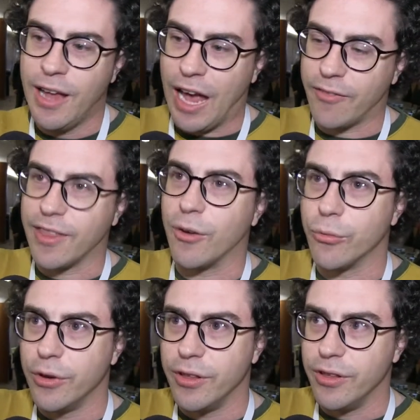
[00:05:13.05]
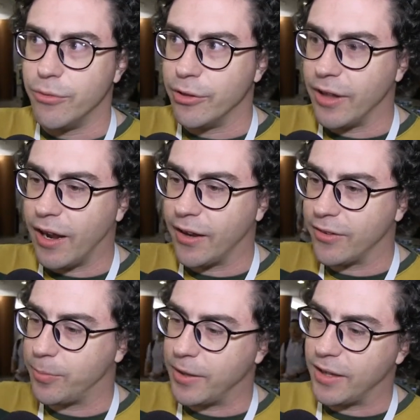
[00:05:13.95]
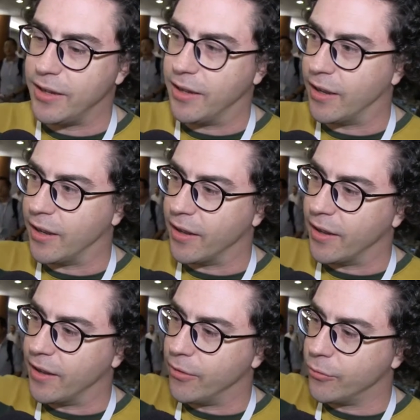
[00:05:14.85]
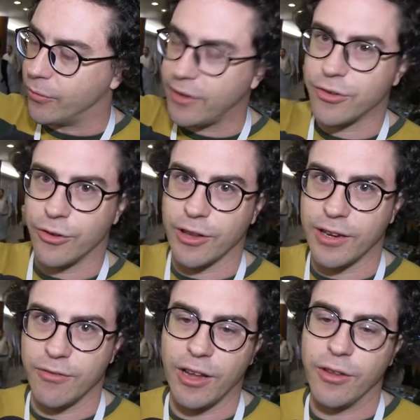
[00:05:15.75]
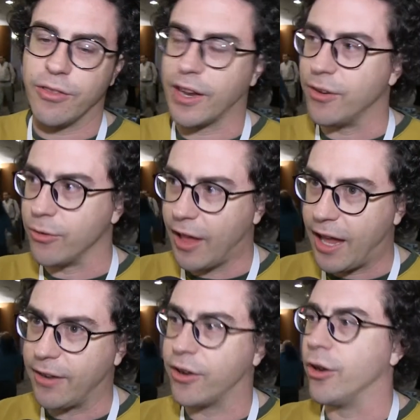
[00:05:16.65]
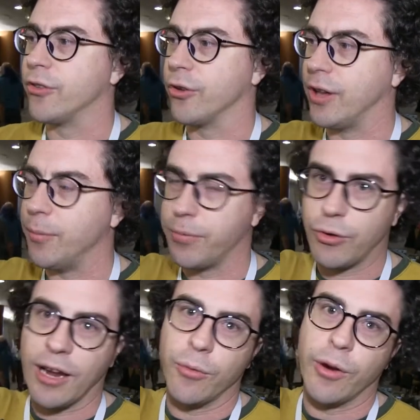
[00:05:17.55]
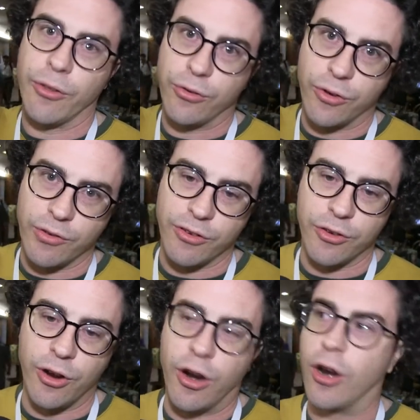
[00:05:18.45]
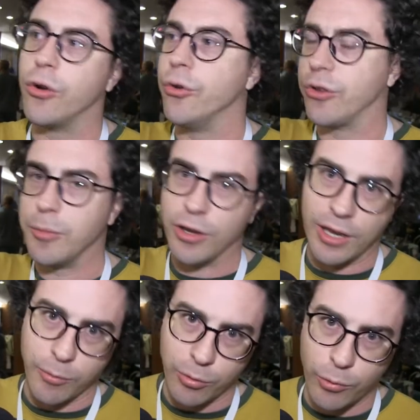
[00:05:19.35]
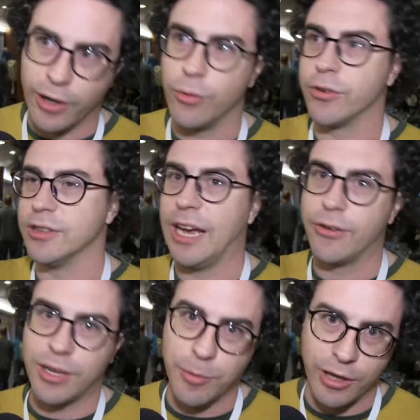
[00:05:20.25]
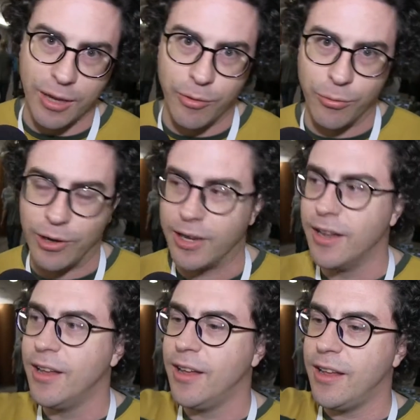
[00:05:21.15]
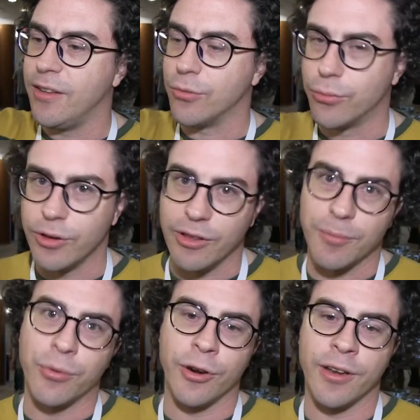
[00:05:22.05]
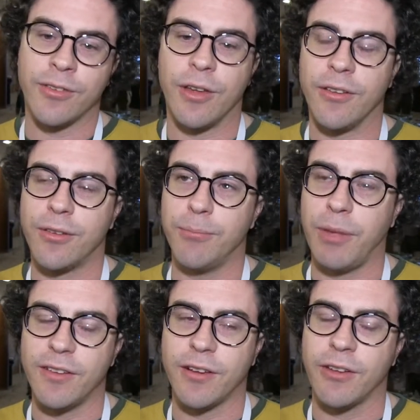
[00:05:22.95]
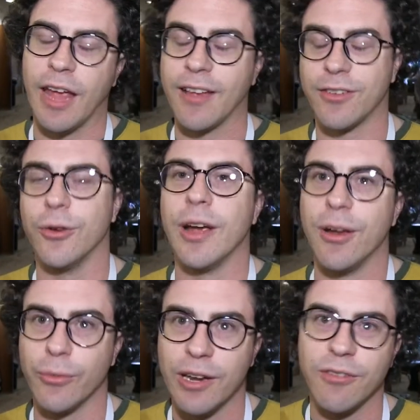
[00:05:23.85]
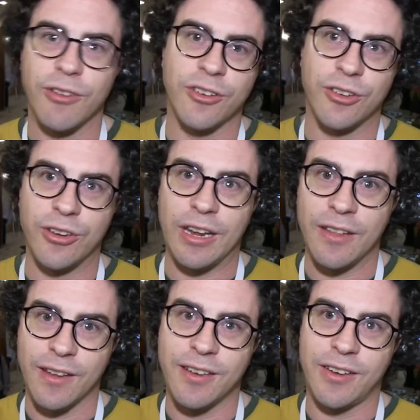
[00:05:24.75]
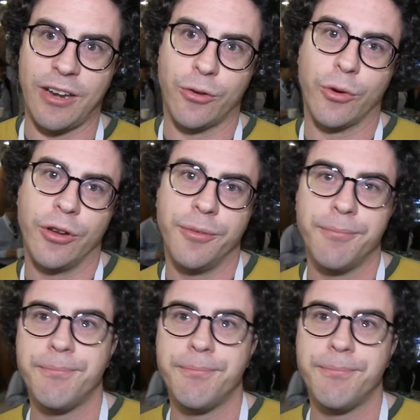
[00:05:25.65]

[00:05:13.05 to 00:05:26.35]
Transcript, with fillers: having that really, really high-speed uh, register that can value that can do that, and can also keep track of where those services are, who's communicating with what, who's allowed to communicate with what, is really important. It's it's basically S O A re-envisioned in the container world.